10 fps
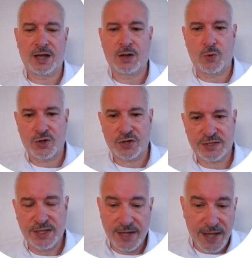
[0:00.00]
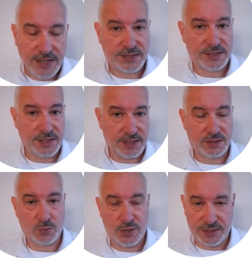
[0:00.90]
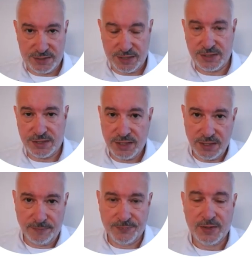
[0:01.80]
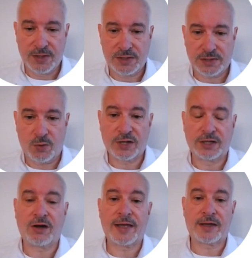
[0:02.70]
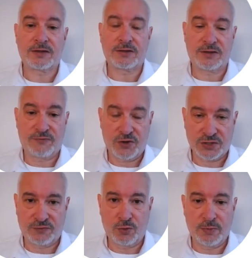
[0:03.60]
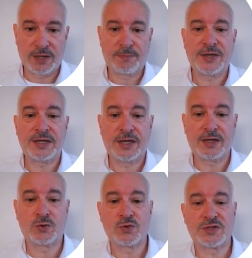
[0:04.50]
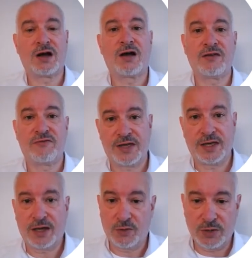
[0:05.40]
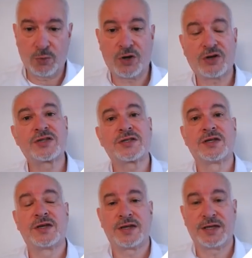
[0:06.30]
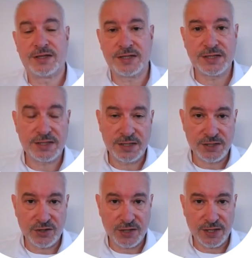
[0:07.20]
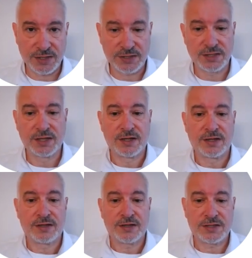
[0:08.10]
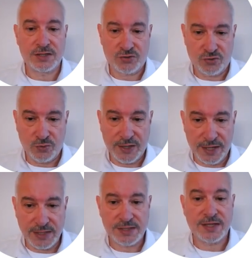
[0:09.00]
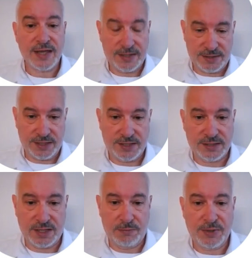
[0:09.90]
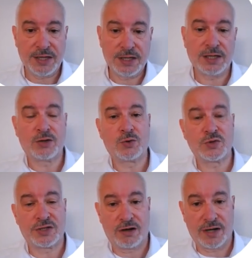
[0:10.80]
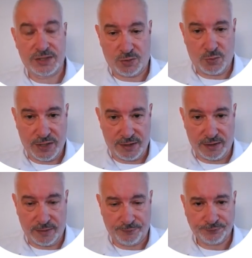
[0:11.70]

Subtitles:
works in AC as well as DC, so unlike the first formula, P equals IV only works in DC circuits. This is true in AC and DC, P equals I squared R.